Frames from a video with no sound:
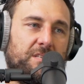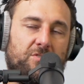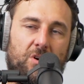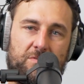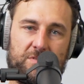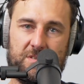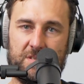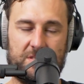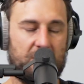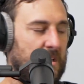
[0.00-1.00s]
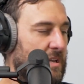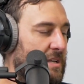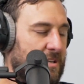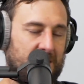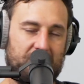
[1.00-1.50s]
conferences.
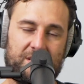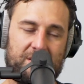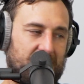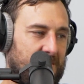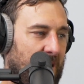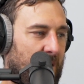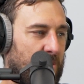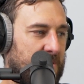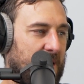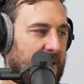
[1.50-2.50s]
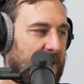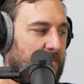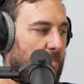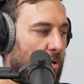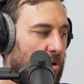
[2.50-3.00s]
I wouldn't say they're getting
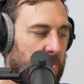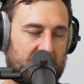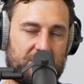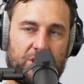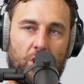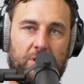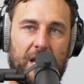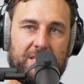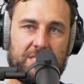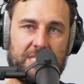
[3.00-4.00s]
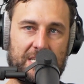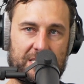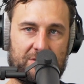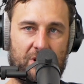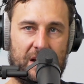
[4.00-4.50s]
bored, but it's the dog days of the
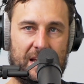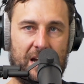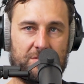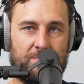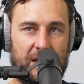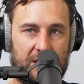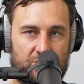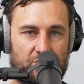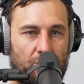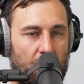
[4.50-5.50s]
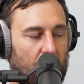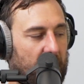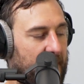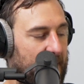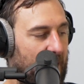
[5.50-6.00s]
season right now. It's making sure they
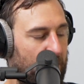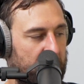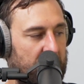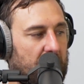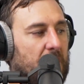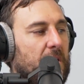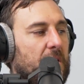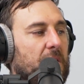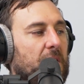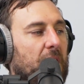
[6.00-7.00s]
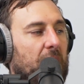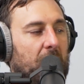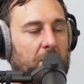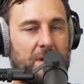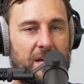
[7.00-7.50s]
get healthy
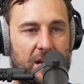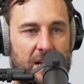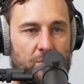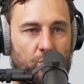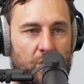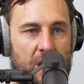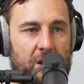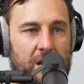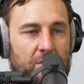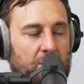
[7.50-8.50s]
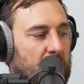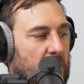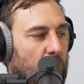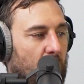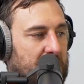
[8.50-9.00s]
and are raring,
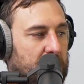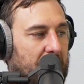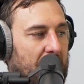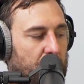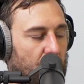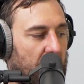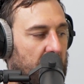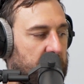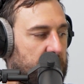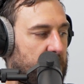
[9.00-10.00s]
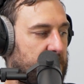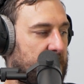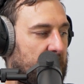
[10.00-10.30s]
once mid-April comes. But